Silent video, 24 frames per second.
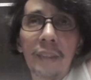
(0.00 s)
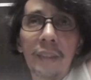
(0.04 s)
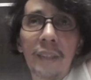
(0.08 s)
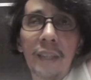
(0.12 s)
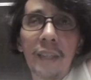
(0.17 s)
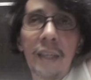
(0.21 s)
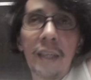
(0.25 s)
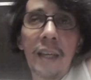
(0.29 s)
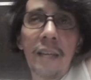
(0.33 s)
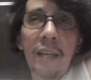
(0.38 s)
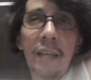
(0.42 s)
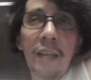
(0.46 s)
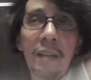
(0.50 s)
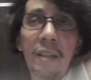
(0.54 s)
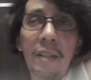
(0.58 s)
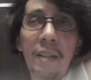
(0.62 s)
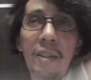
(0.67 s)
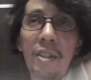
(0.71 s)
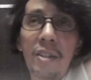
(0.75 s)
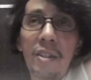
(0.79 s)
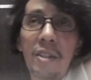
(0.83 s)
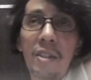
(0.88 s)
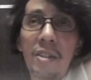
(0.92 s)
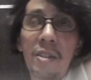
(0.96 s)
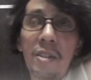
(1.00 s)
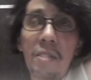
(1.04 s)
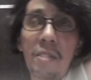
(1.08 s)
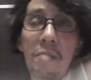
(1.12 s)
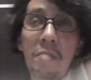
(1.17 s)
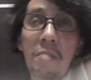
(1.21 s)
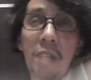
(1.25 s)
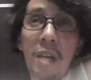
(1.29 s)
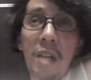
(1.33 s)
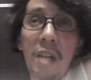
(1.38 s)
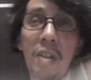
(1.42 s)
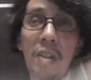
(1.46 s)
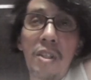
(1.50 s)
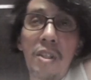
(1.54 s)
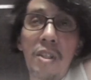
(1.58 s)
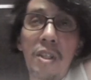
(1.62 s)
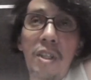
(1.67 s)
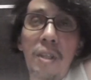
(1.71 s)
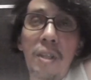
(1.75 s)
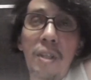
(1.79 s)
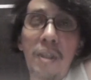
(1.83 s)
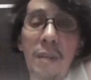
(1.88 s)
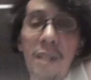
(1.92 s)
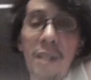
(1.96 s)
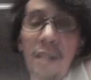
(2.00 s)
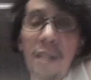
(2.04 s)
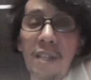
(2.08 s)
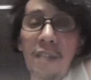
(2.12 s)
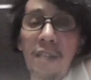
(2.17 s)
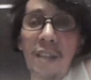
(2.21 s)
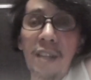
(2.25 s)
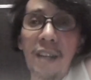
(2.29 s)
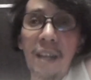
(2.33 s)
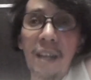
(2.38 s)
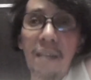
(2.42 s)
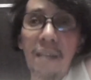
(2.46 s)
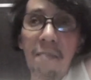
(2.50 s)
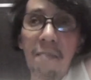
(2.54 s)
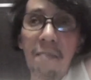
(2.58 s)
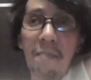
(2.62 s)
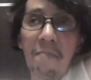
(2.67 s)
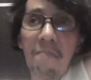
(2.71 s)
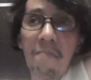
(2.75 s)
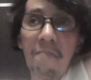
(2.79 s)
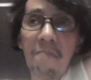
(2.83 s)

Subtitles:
And I'll just say to myself again,